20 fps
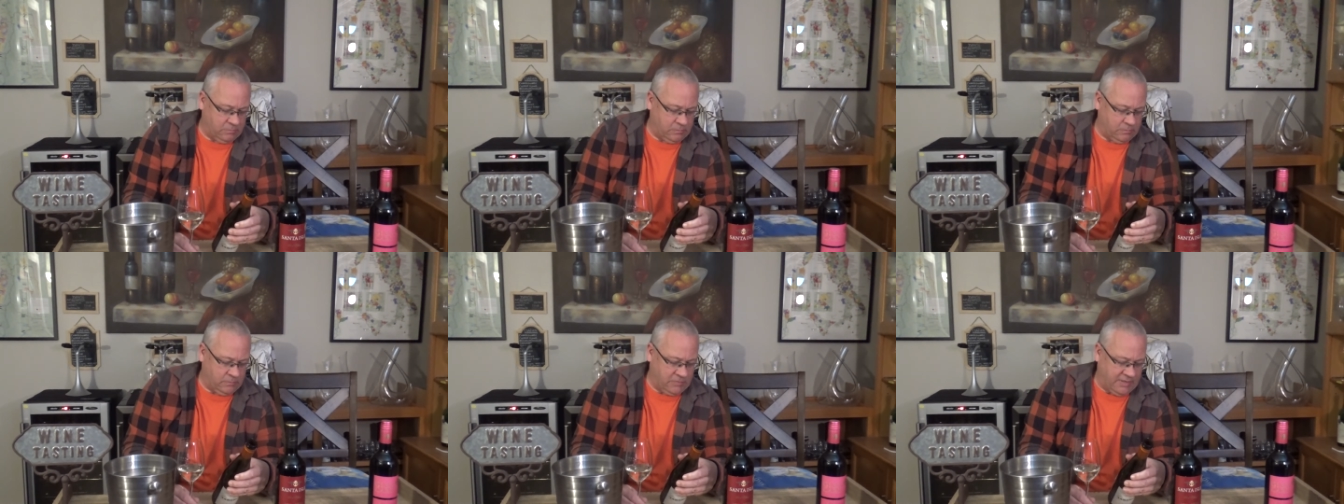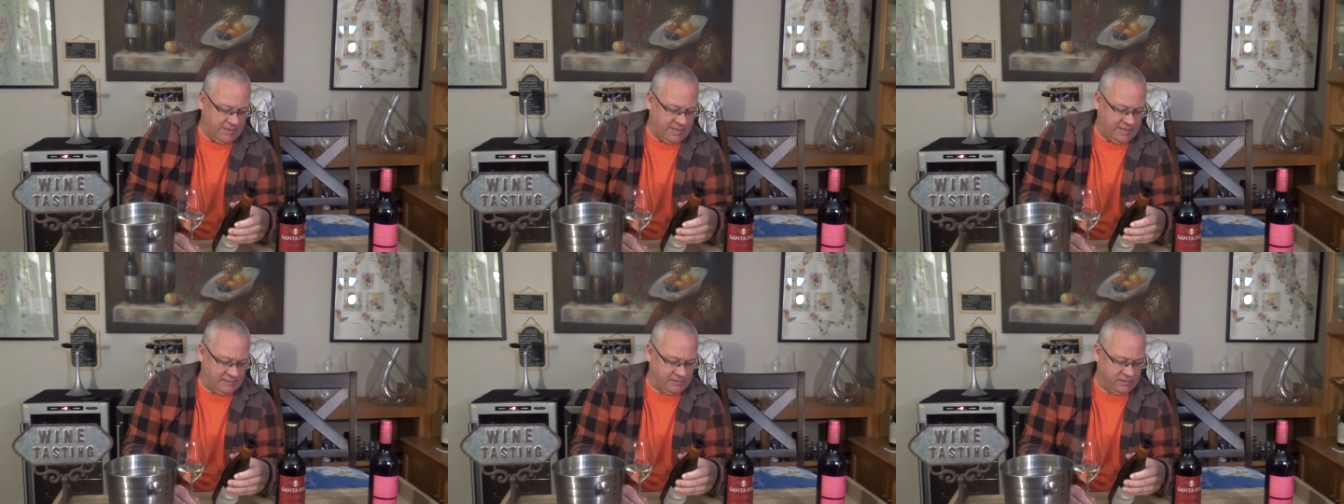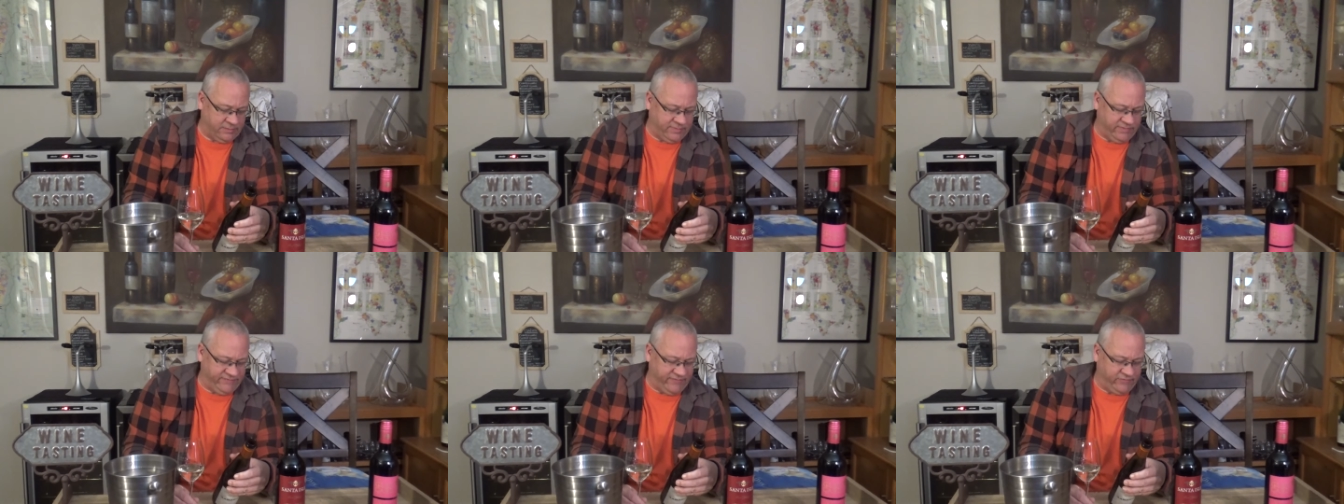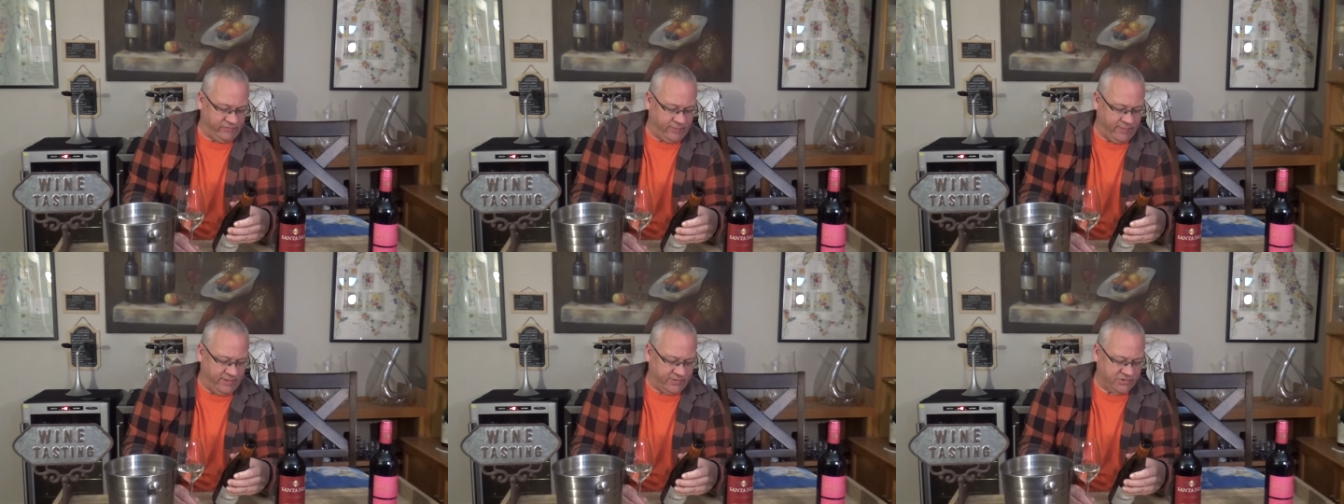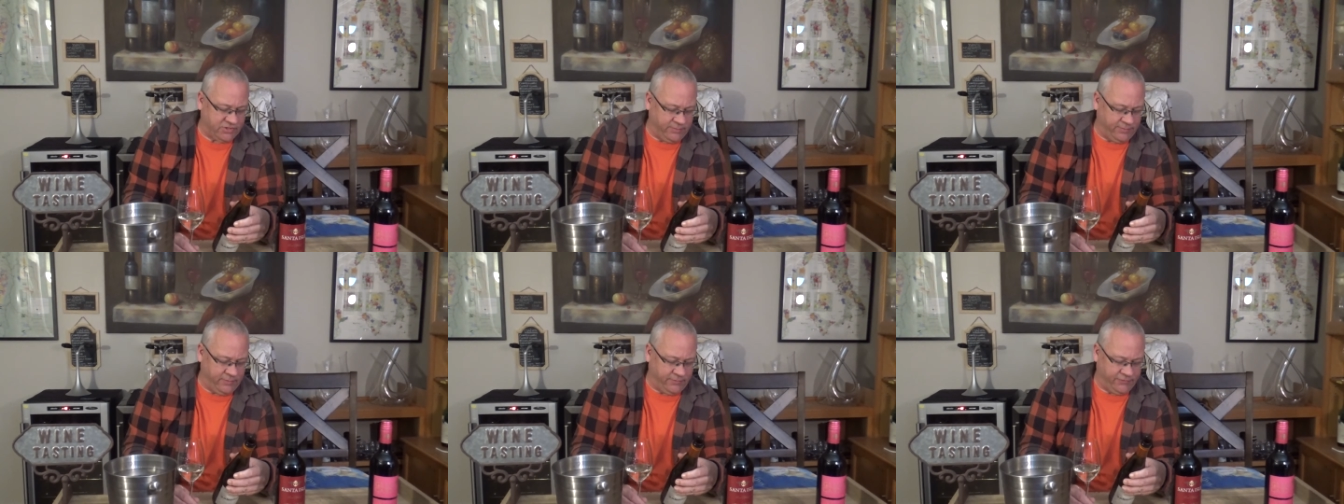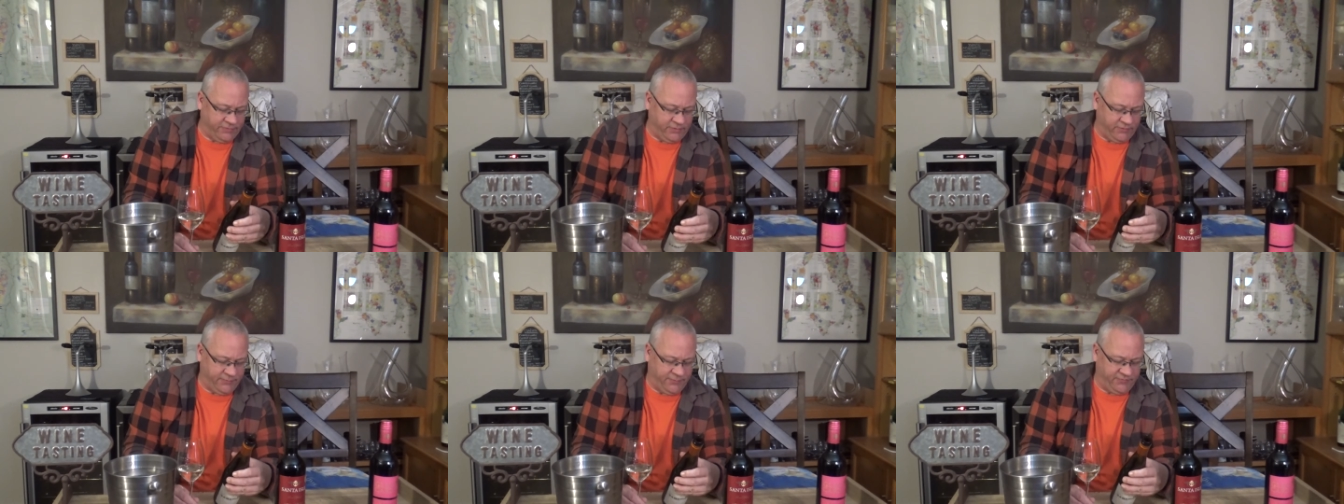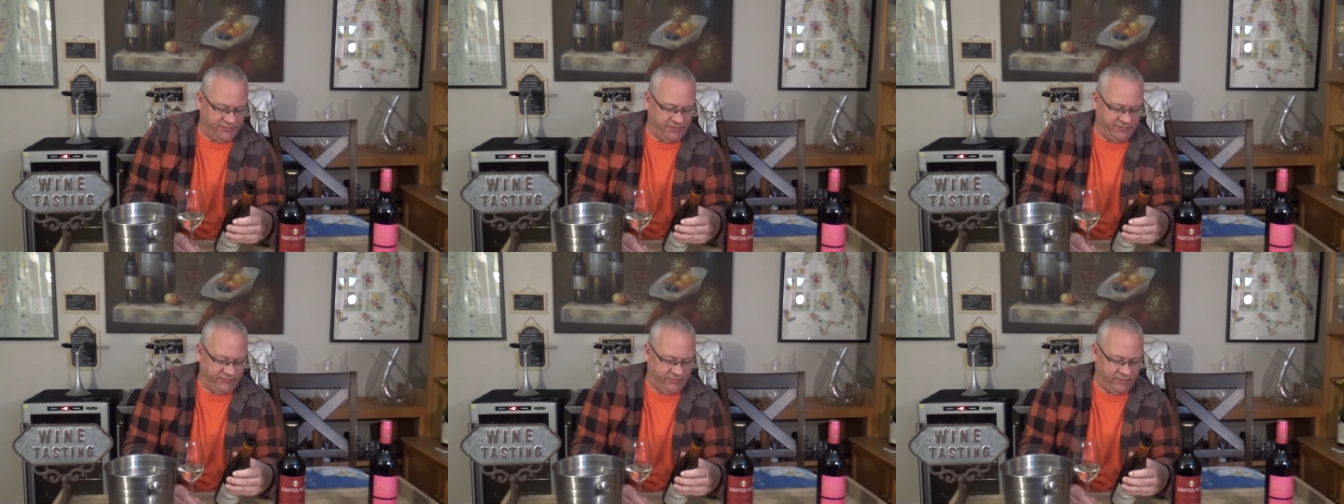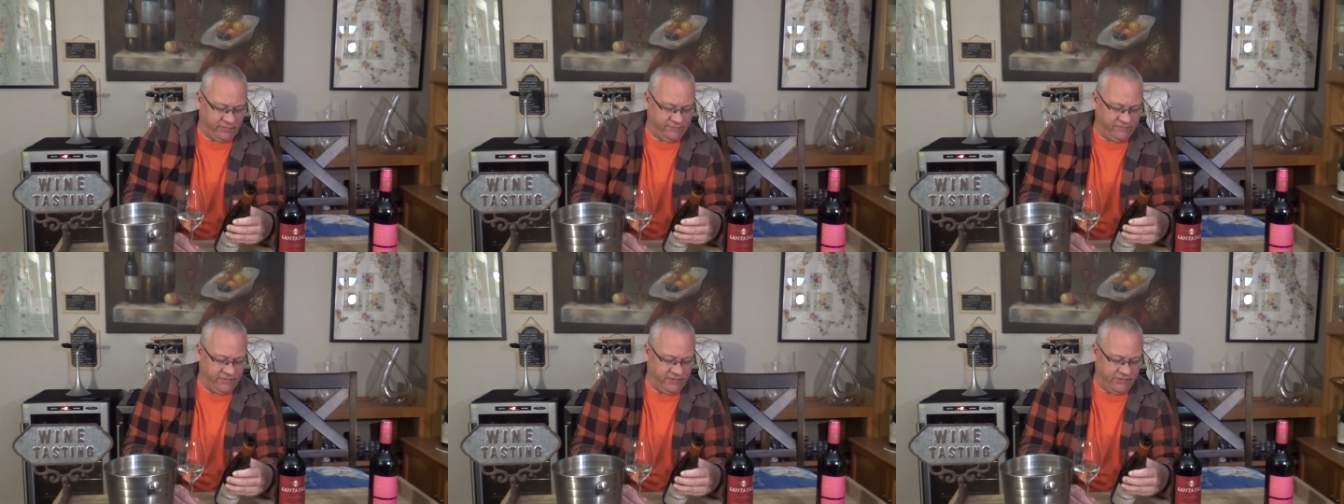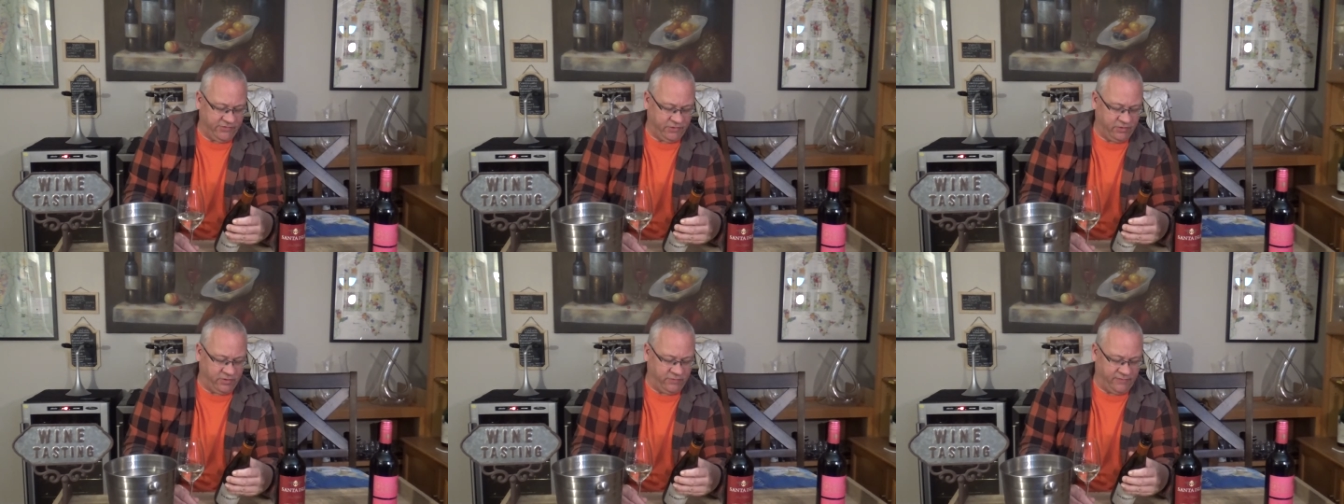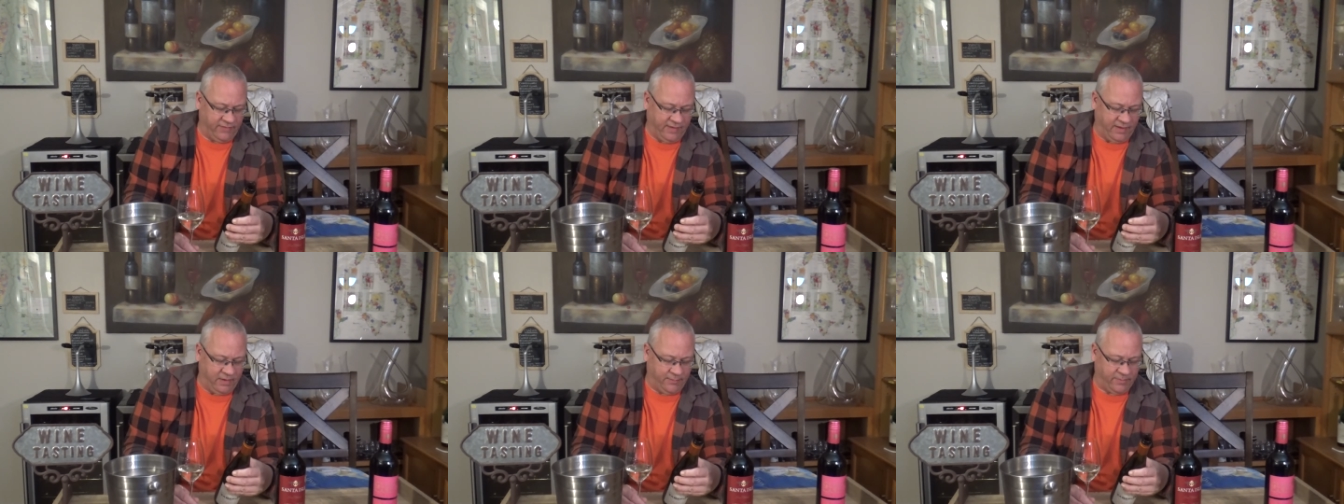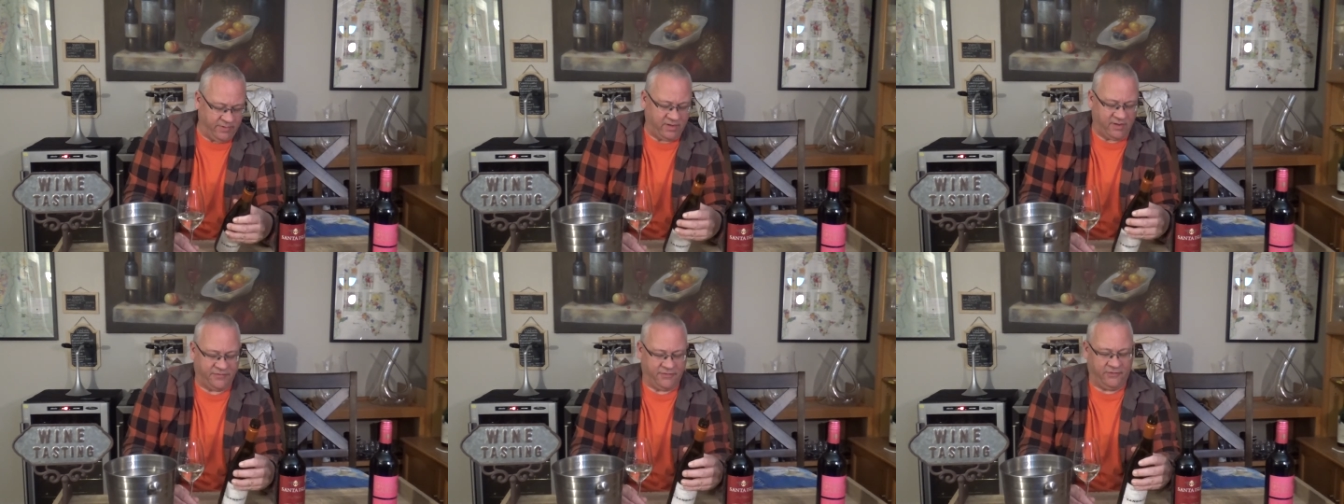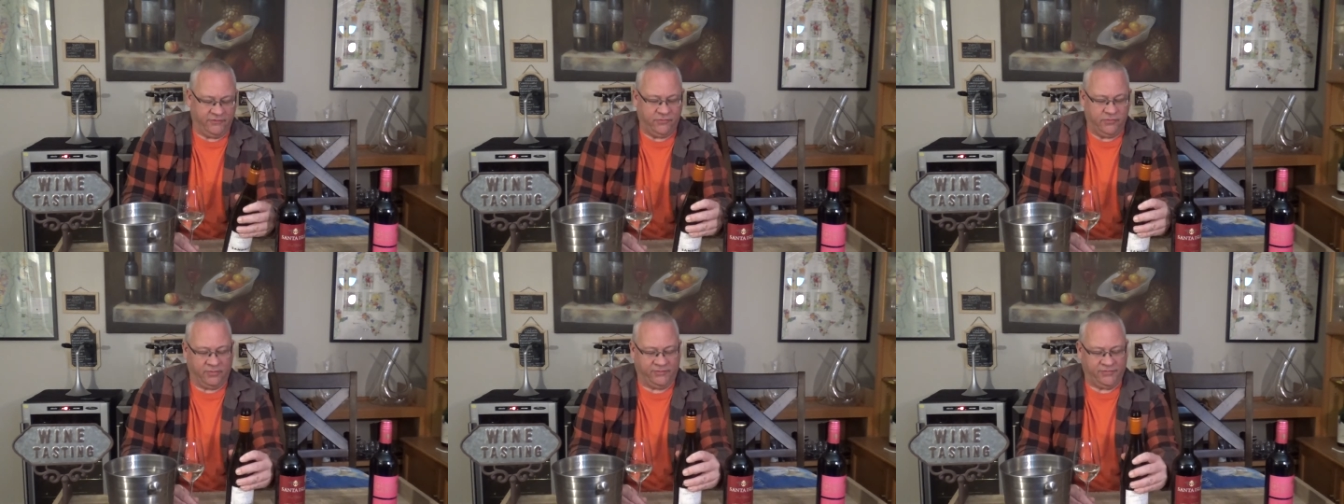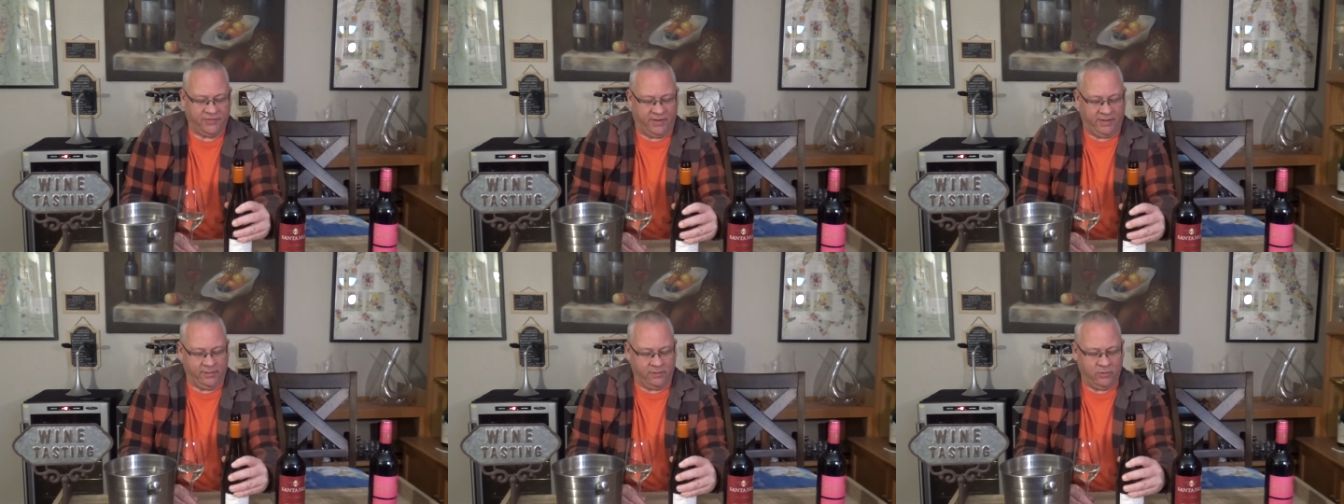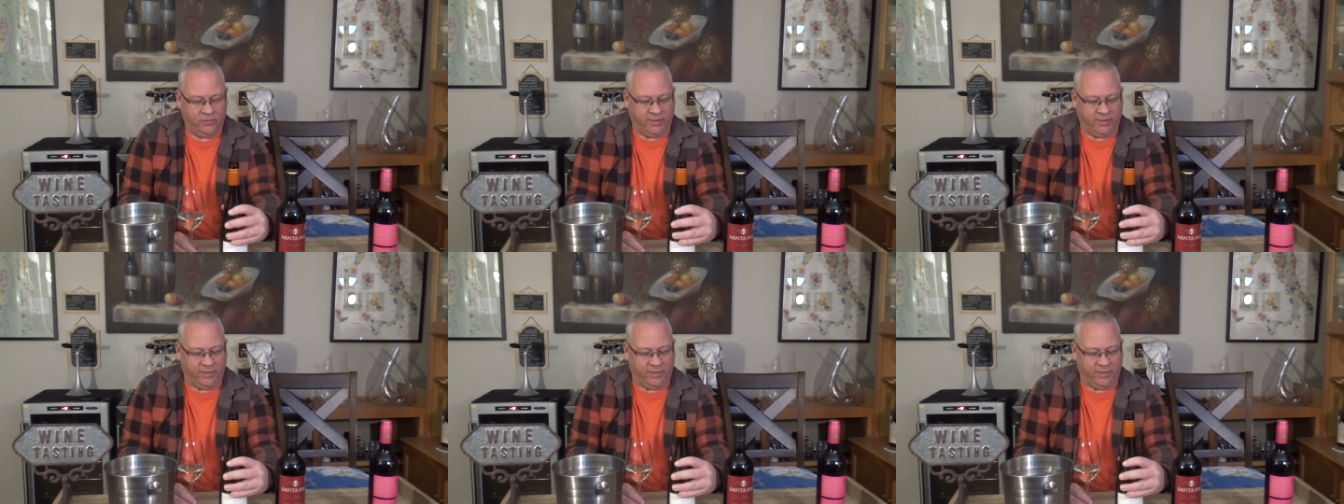Yeah, a little bit of information about the specific vineyard and that, but nothing too exciting.